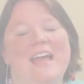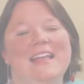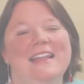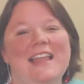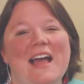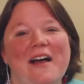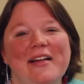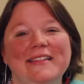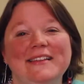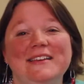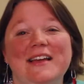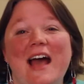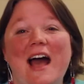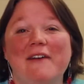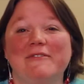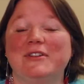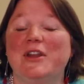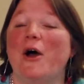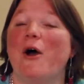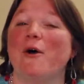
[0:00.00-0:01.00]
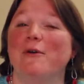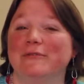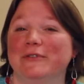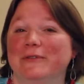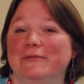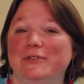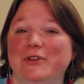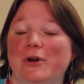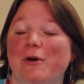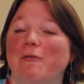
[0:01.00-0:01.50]
Now that you have an
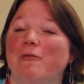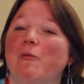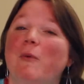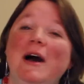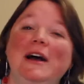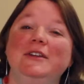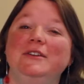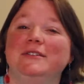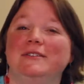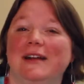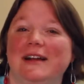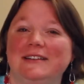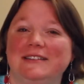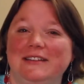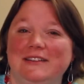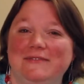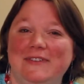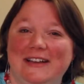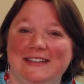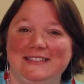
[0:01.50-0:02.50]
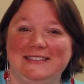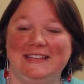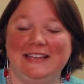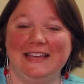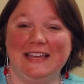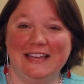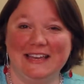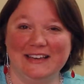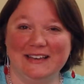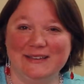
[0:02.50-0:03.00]
overview of what direct
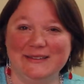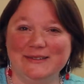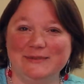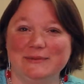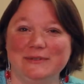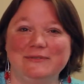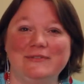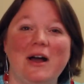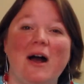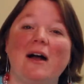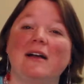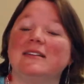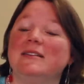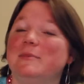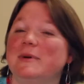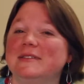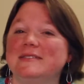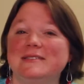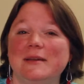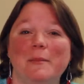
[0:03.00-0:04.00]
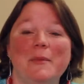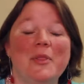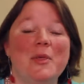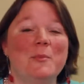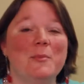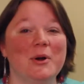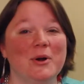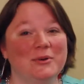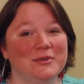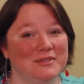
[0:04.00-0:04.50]
investing is, we've talked about some of the
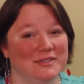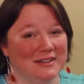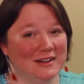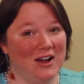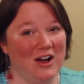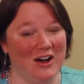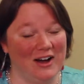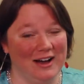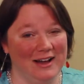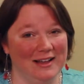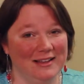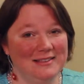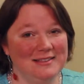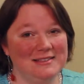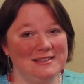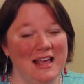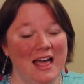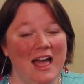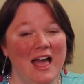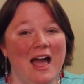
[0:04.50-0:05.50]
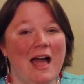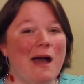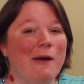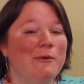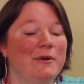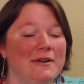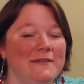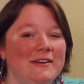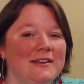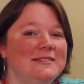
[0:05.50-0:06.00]
pros and cons, and
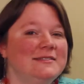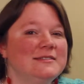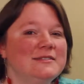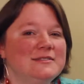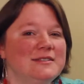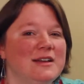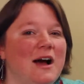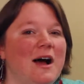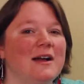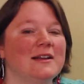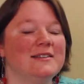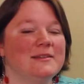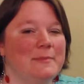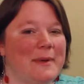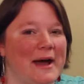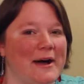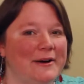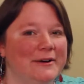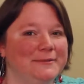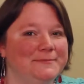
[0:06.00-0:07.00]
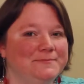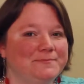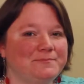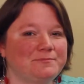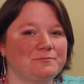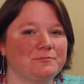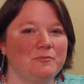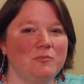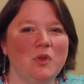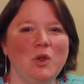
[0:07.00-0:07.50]
we've also talked about
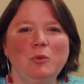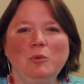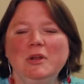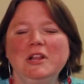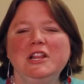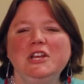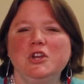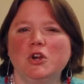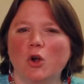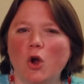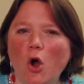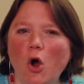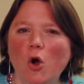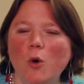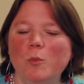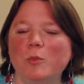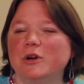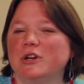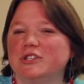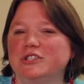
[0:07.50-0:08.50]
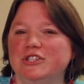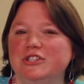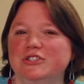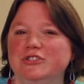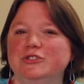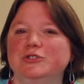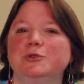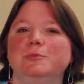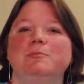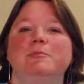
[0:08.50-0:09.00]
really your homework to
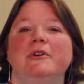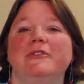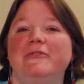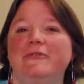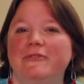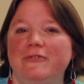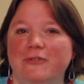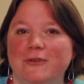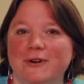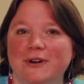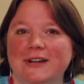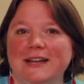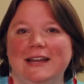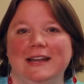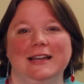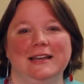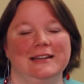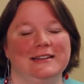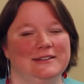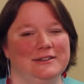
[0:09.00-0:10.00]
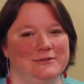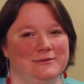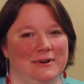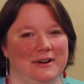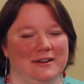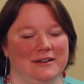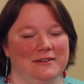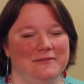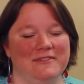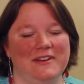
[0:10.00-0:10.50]
do before getting into
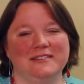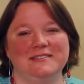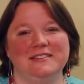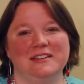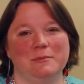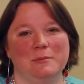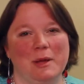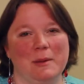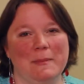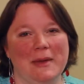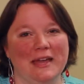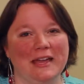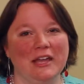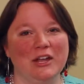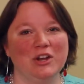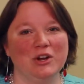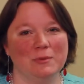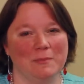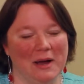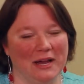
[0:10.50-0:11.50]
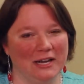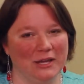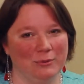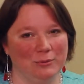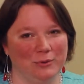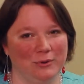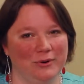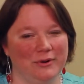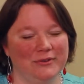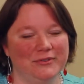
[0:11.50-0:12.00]
direct investing by making your money
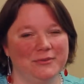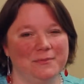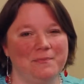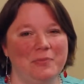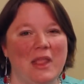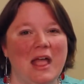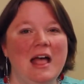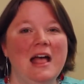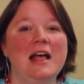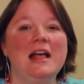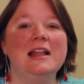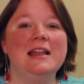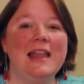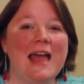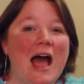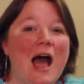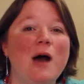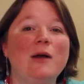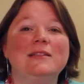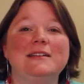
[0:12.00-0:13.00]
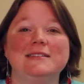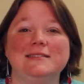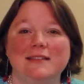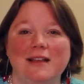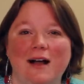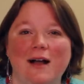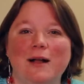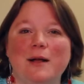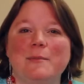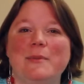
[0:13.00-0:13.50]
rules. Now let's
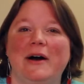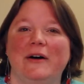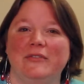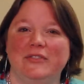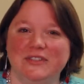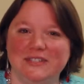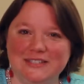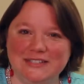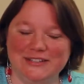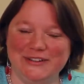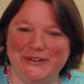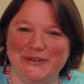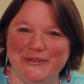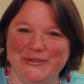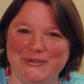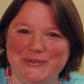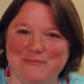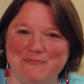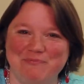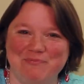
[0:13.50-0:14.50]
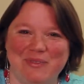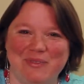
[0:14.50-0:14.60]
talk about the deals.